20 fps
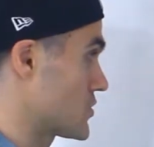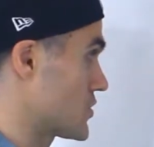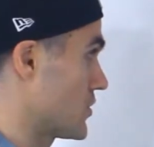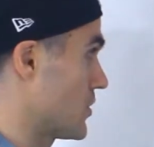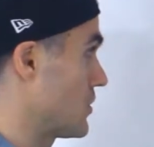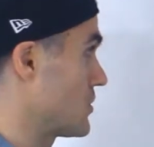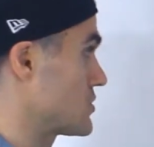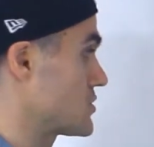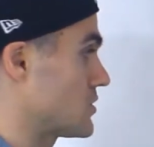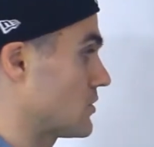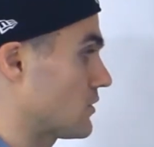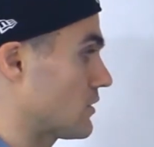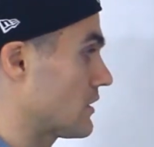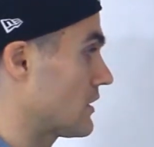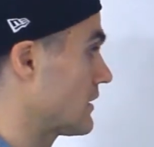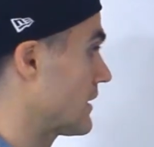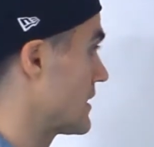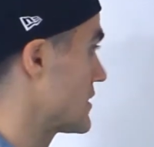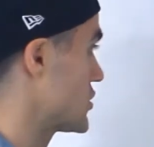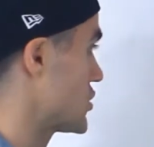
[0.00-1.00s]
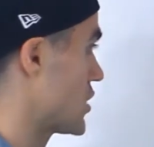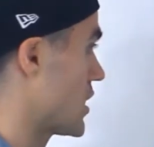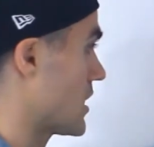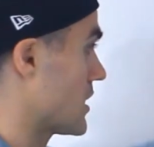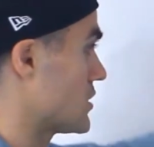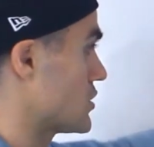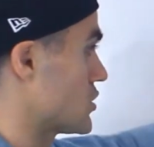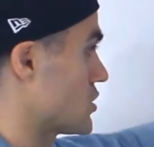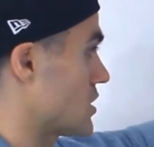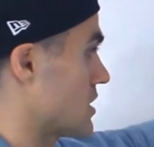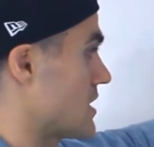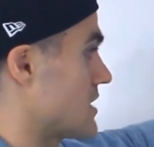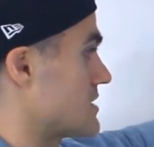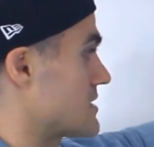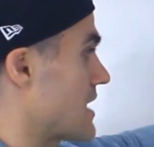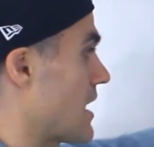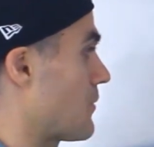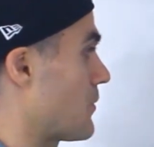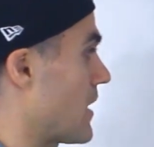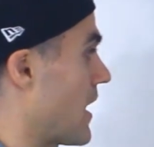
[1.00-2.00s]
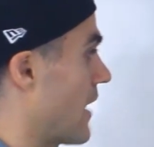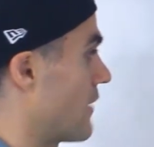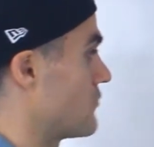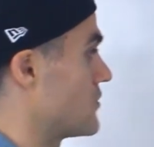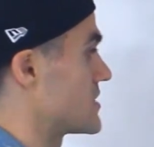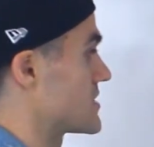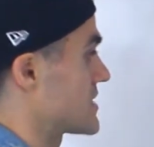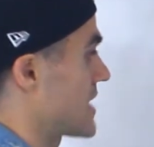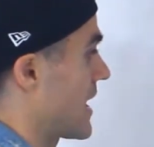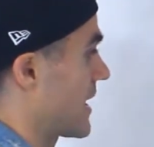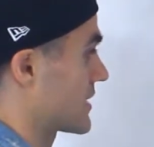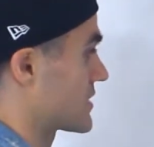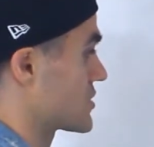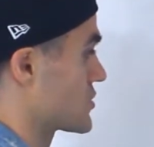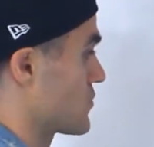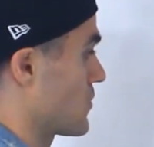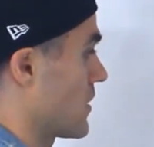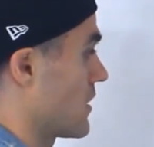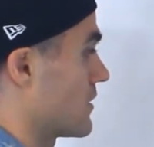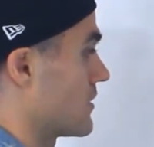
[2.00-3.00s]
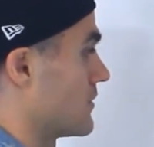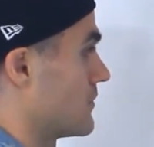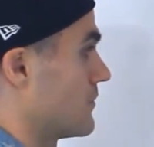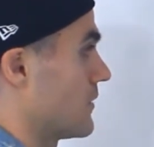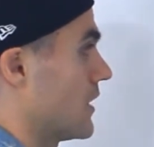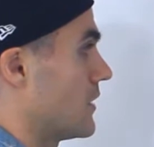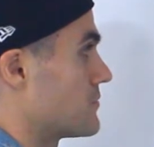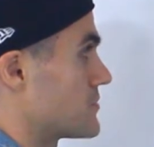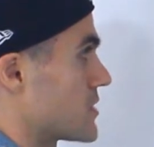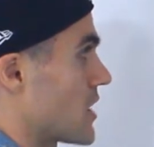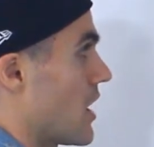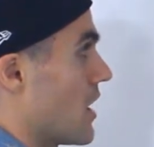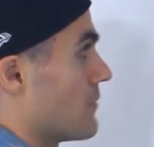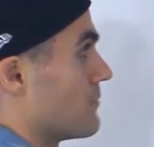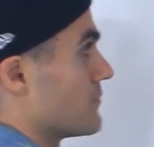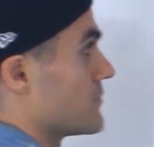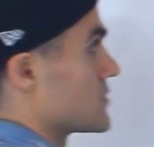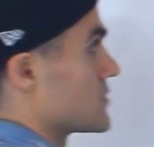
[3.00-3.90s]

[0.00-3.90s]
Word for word: So notice the only thing that changed is that we have this x squared up top.